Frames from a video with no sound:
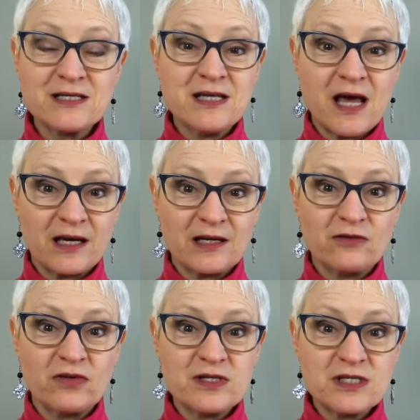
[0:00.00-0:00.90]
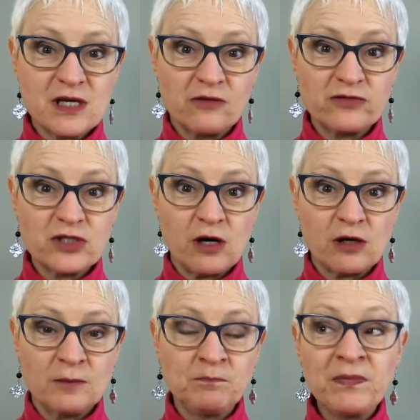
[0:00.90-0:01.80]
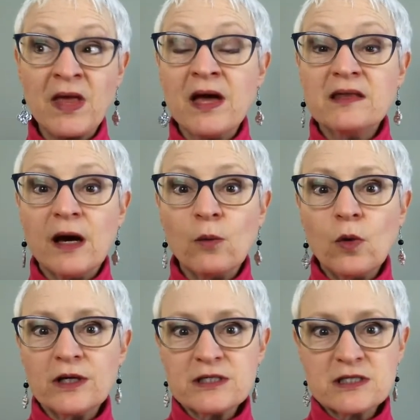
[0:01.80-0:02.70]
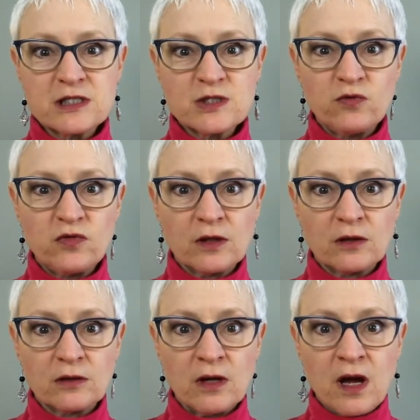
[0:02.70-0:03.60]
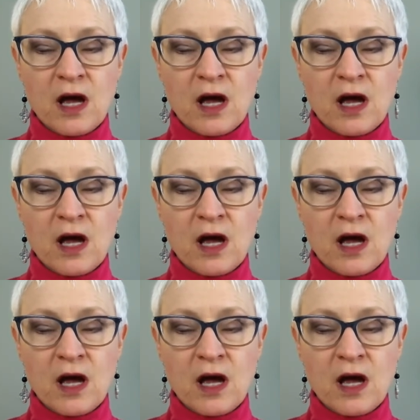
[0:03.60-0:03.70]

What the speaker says: negative self-talk. Now, what is this fear?